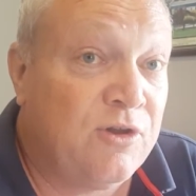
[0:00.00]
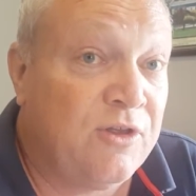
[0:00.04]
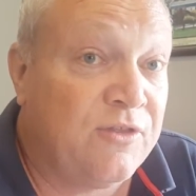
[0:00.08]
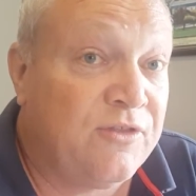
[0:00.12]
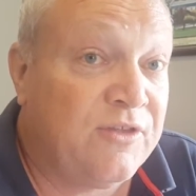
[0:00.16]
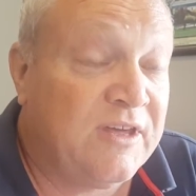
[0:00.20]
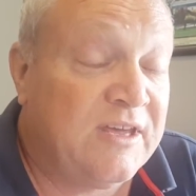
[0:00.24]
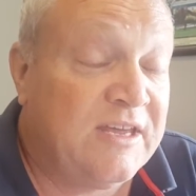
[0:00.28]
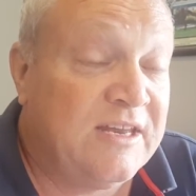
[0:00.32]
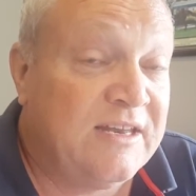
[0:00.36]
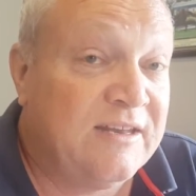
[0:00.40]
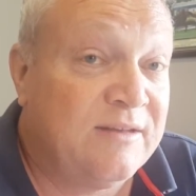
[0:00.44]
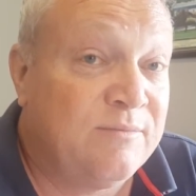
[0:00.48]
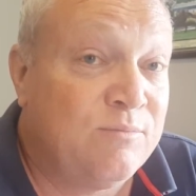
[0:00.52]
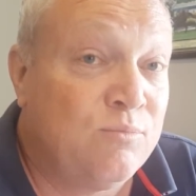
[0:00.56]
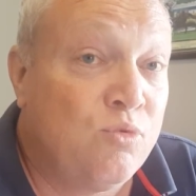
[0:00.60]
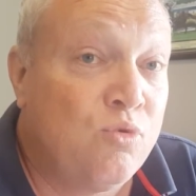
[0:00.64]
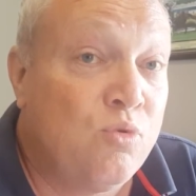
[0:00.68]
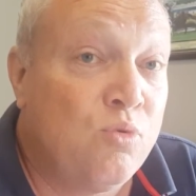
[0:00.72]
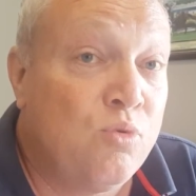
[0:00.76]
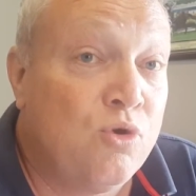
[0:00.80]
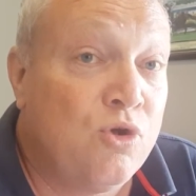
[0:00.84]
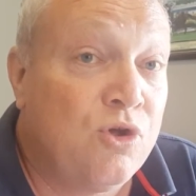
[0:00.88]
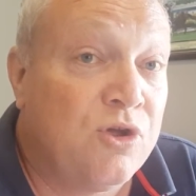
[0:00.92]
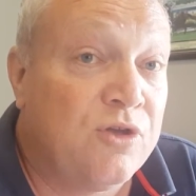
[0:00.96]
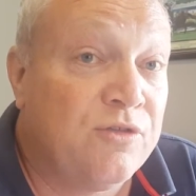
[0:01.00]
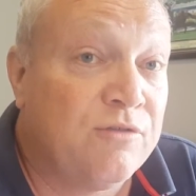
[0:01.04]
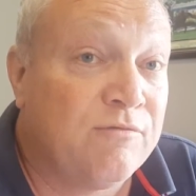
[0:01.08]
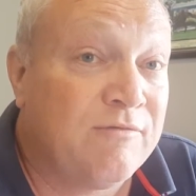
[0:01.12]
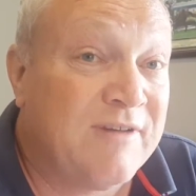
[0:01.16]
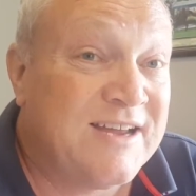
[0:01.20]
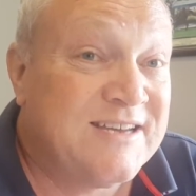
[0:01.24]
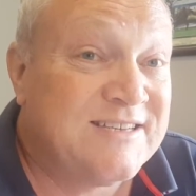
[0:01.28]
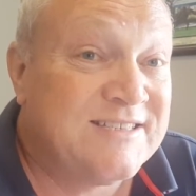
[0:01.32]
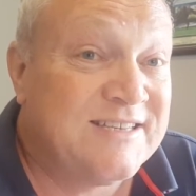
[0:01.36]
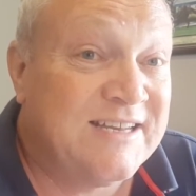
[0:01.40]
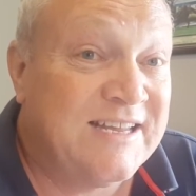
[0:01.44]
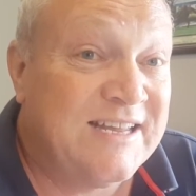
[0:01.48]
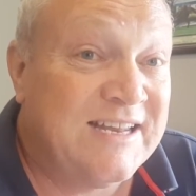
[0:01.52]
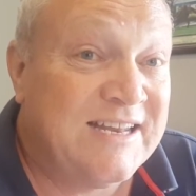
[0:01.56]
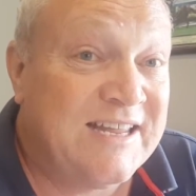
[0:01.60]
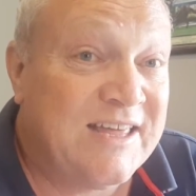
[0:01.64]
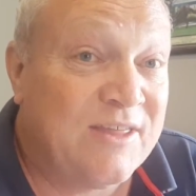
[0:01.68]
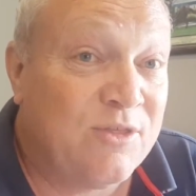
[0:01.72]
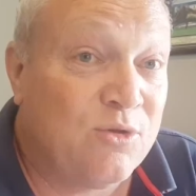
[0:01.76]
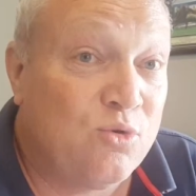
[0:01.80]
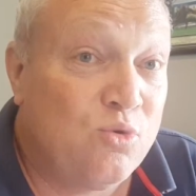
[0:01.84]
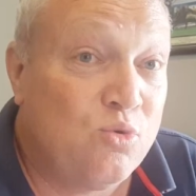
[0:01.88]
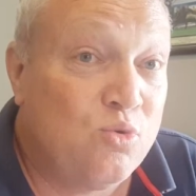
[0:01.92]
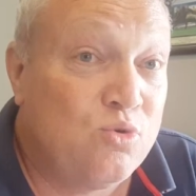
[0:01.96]
I think he did more work in the race than any
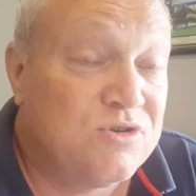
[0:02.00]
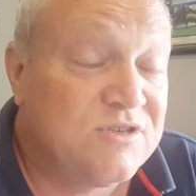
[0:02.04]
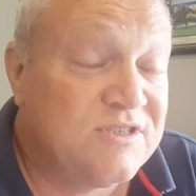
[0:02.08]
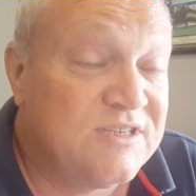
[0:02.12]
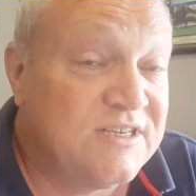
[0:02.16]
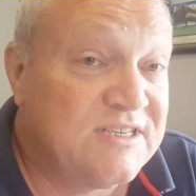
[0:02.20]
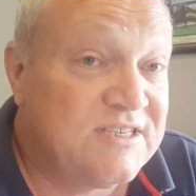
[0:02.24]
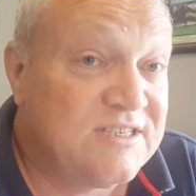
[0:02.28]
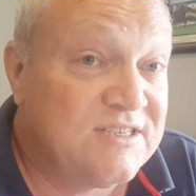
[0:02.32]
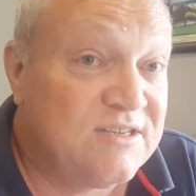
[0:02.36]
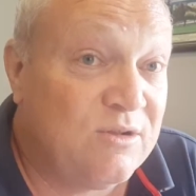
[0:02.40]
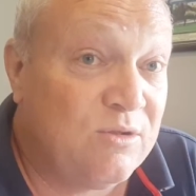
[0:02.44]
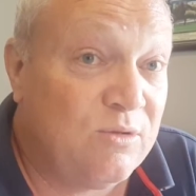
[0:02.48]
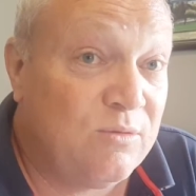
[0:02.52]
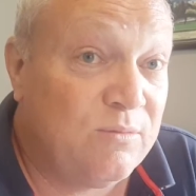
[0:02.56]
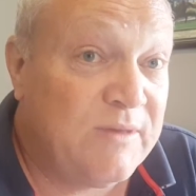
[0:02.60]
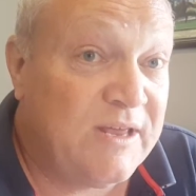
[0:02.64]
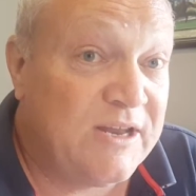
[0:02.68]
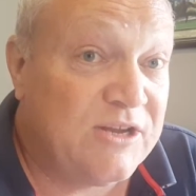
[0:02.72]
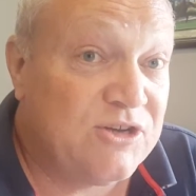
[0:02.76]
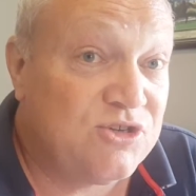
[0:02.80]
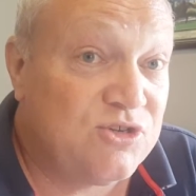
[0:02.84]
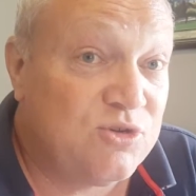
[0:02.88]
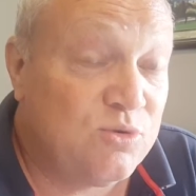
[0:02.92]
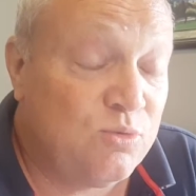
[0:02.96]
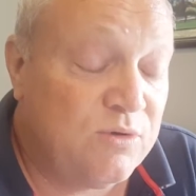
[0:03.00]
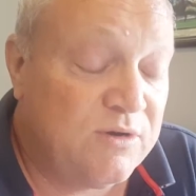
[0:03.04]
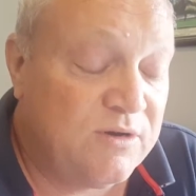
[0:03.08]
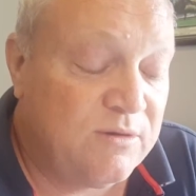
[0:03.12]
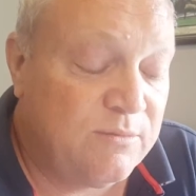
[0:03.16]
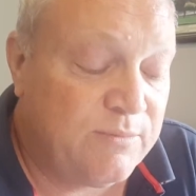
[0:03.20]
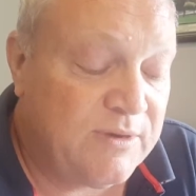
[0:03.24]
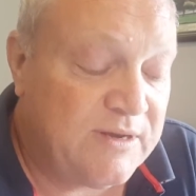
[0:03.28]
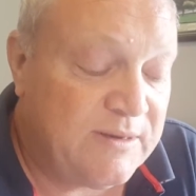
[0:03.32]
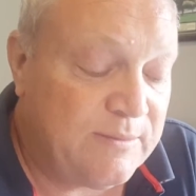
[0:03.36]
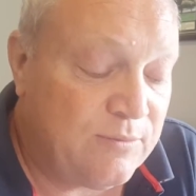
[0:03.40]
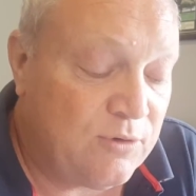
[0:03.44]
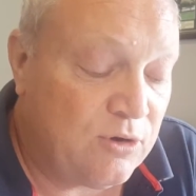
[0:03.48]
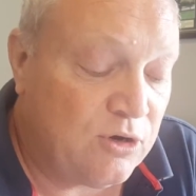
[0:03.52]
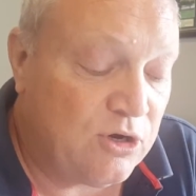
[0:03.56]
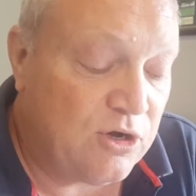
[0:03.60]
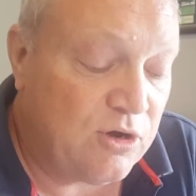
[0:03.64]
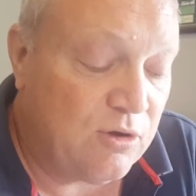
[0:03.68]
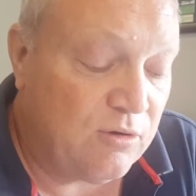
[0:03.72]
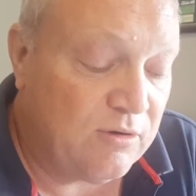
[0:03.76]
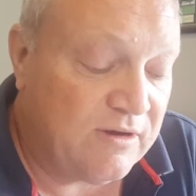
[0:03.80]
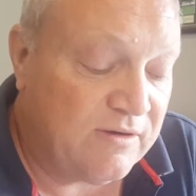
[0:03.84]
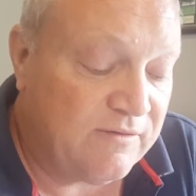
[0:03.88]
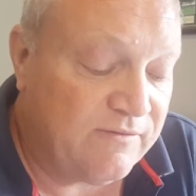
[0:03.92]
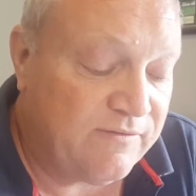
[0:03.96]
other horse, and he still managed to win and beat
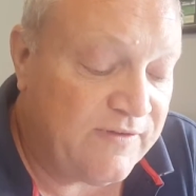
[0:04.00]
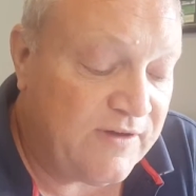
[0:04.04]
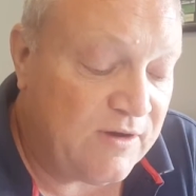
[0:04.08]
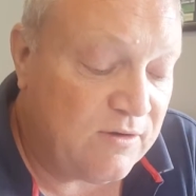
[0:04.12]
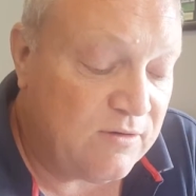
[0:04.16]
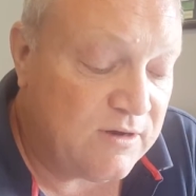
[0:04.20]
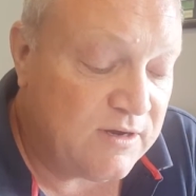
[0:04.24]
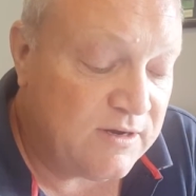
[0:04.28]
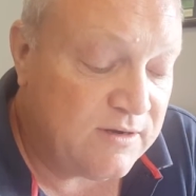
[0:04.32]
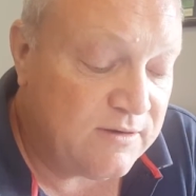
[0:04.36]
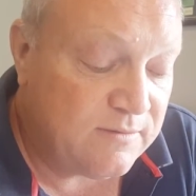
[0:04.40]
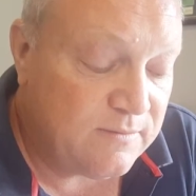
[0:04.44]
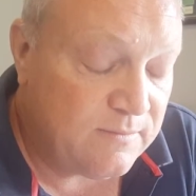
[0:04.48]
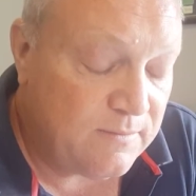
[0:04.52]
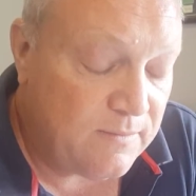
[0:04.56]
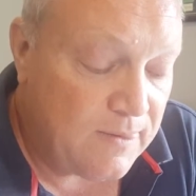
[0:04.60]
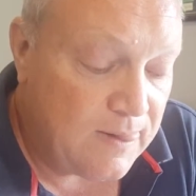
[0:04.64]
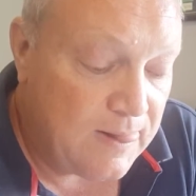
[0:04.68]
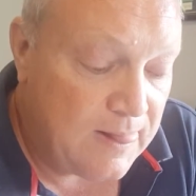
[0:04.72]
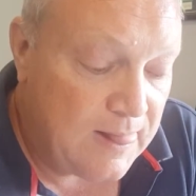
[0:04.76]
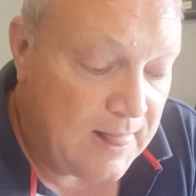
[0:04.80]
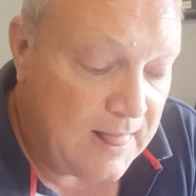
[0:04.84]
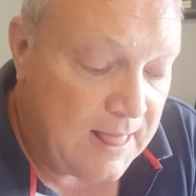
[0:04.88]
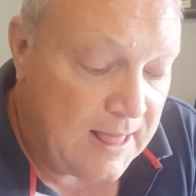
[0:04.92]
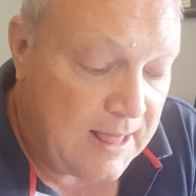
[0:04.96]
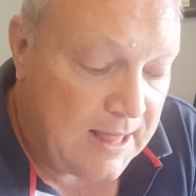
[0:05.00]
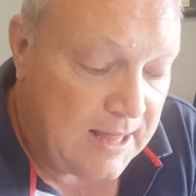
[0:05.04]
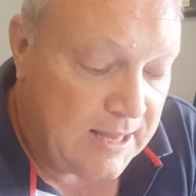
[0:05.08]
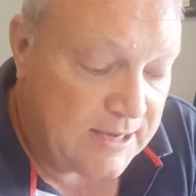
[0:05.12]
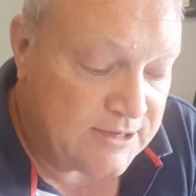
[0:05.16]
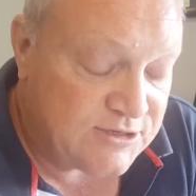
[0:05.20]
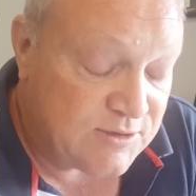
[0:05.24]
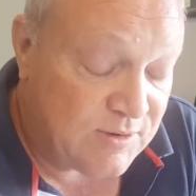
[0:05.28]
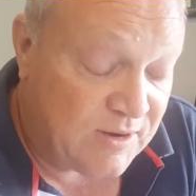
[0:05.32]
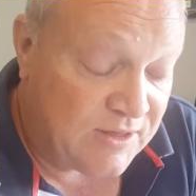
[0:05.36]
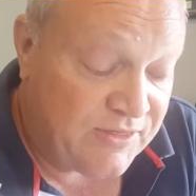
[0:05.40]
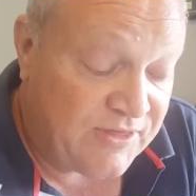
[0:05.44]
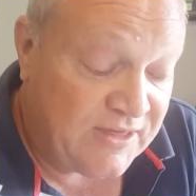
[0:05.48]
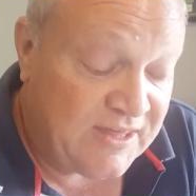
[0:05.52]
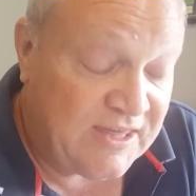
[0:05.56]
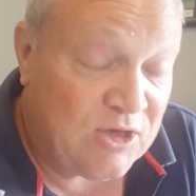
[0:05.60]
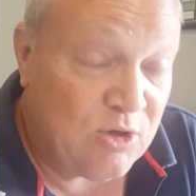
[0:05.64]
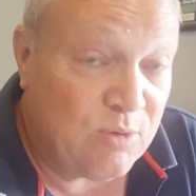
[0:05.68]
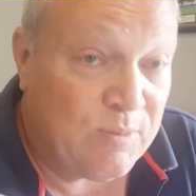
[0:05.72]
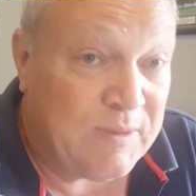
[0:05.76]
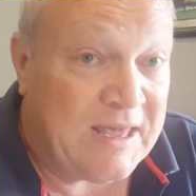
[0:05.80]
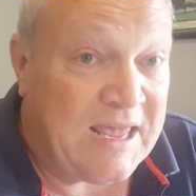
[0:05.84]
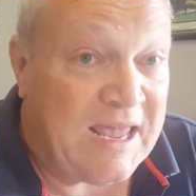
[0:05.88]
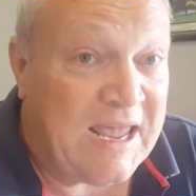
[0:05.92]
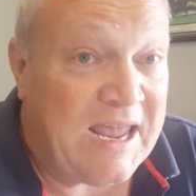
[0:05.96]
Mongolian Falcon. So I think
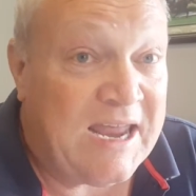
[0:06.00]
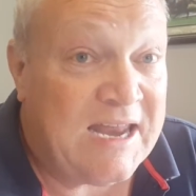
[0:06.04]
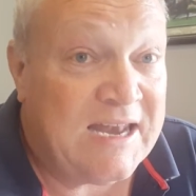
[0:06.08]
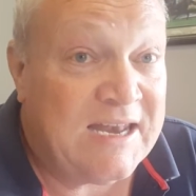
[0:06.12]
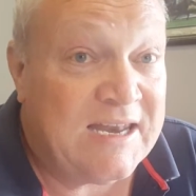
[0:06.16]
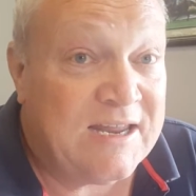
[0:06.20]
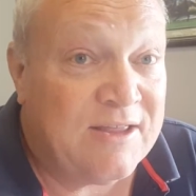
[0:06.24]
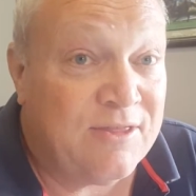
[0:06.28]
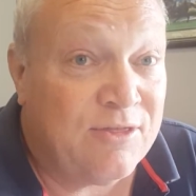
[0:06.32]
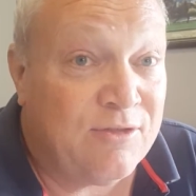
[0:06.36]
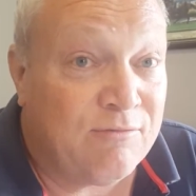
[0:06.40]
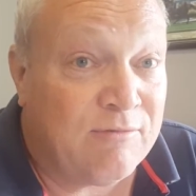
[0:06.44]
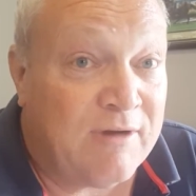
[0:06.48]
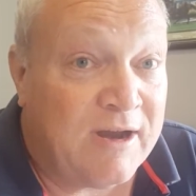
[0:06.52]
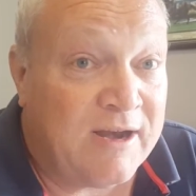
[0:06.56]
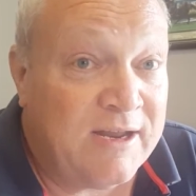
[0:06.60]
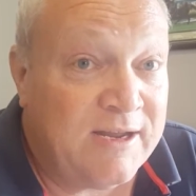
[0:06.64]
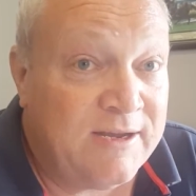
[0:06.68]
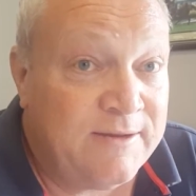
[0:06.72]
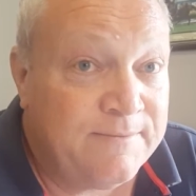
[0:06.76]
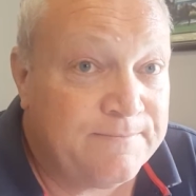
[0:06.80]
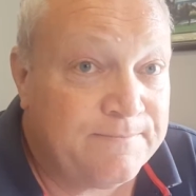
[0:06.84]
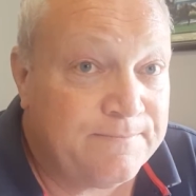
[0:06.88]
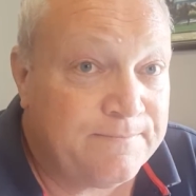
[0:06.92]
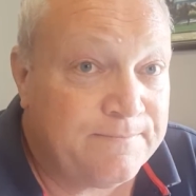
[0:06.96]
he'll be handy in the running.